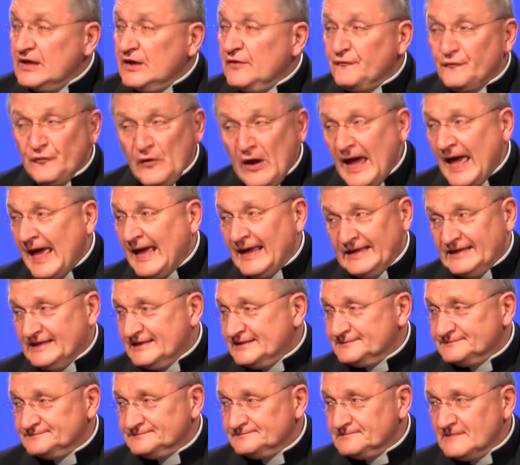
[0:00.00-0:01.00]
"Frank,
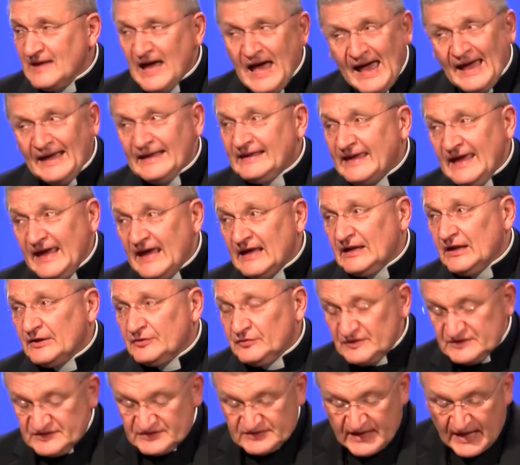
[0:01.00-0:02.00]
I can't
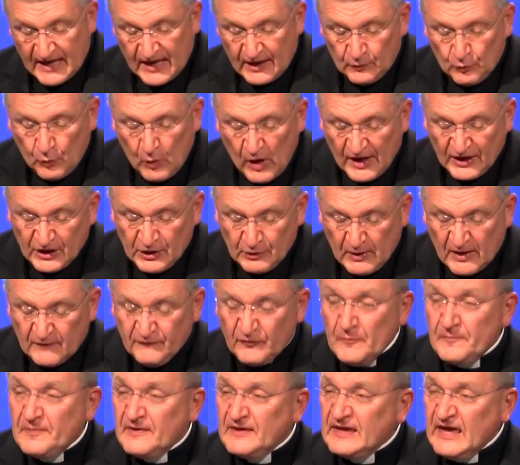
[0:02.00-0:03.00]
understand why you
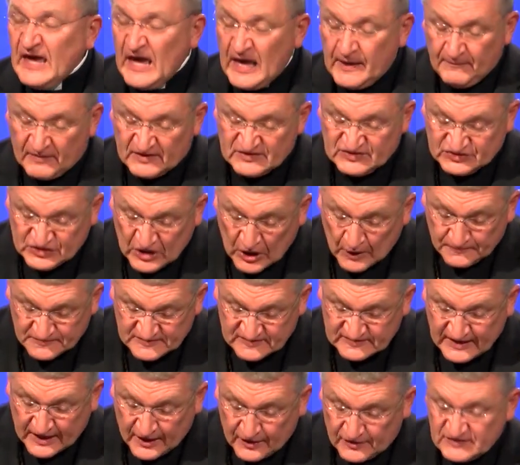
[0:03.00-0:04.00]
ever became a soap
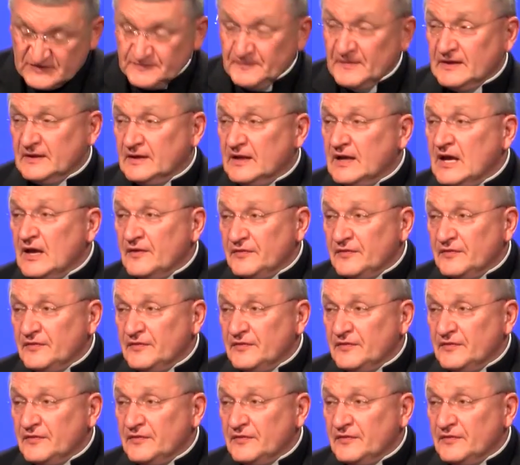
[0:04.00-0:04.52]
salesman.